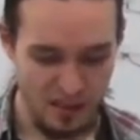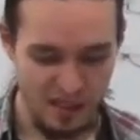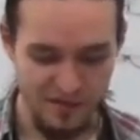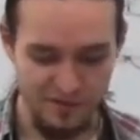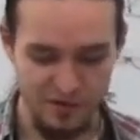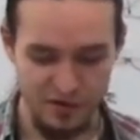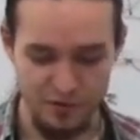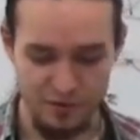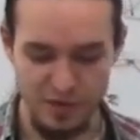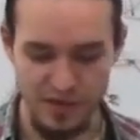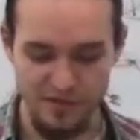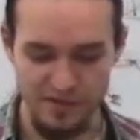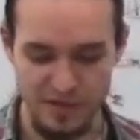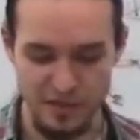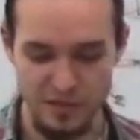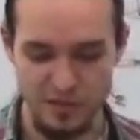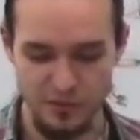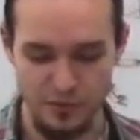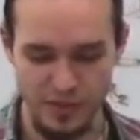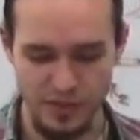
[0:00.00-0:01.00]
If you are
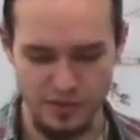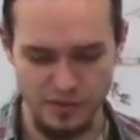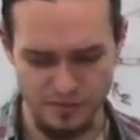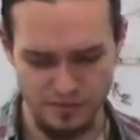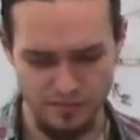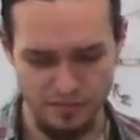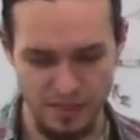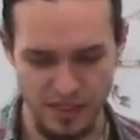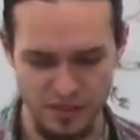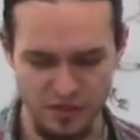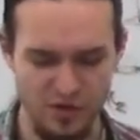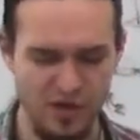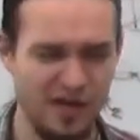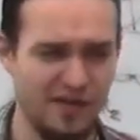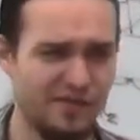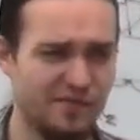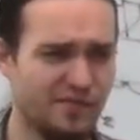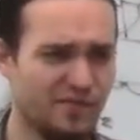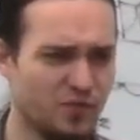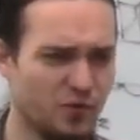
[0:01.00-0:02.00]
given a string, but you
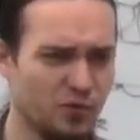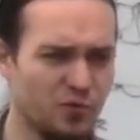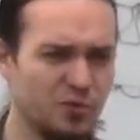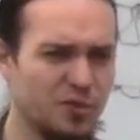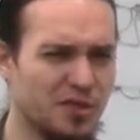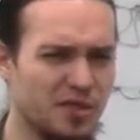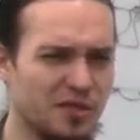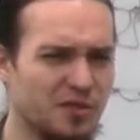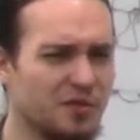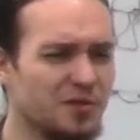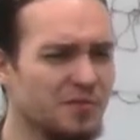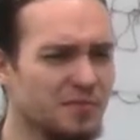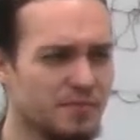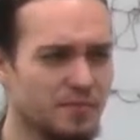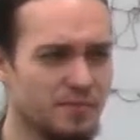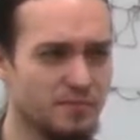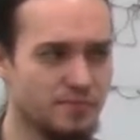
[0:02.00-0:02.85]
have rules here,